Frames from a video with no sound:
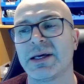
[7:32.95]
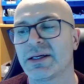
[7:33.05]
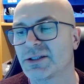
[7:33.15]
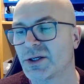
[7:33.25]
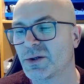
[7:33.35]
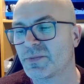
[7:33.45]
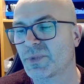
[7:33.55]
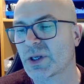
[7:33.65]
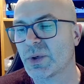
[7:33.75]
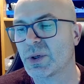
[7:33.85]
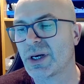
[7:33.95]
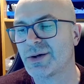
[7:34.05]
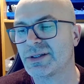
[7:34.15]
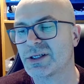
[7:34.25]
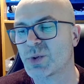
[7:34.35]
So we'll
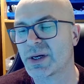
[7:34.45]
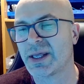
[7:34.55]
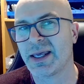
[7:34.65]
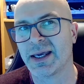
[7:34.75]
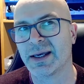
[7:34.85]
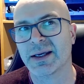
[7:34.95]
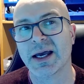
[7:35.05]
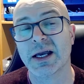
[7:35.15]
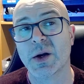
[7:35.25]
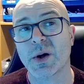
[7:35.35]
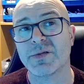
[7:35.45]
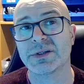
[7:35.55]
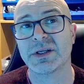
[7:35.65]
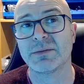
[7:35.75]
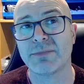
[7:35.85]
close this one here and go over
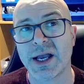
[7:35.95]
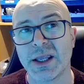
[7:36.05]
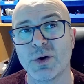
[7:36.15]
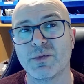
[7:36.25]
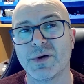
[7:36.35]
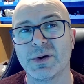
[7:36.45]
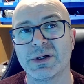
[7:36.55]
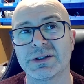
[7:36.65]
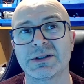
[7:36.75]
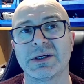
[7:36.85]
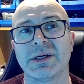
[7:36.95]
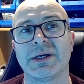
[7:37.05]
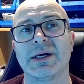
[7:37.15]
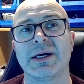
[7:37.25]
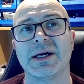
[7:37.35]
to the manual focus
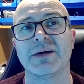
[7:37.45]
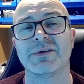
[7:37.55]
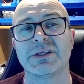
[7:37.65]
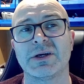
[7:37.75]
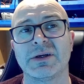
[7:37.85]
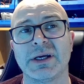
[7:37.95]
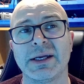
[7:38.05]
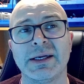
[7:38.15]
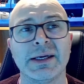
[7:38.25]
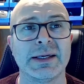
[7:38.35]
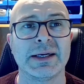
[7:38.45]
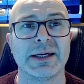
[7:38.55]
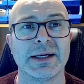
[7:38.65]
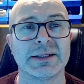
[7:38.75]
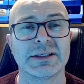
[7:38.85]
Vitade
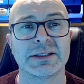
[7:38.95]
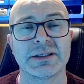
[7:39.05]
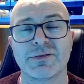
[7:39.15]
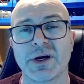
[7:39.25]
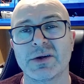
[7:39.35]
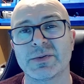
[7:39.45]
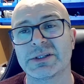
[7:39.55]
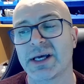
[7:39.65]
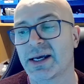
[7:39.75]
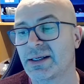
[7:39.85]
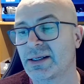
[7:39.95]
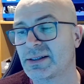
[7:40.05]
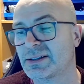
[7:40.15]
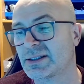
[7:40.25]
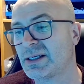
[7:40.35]
60 frames per second
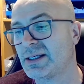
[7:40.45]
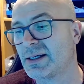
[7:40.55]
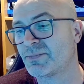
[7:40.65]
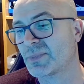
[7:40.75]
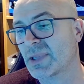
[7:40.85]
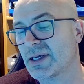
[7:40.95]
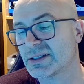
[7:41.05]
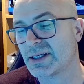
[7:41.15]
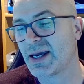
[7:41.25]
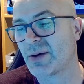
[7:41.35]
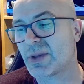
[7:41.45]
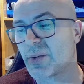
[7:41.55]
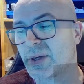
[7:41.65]
and see how that one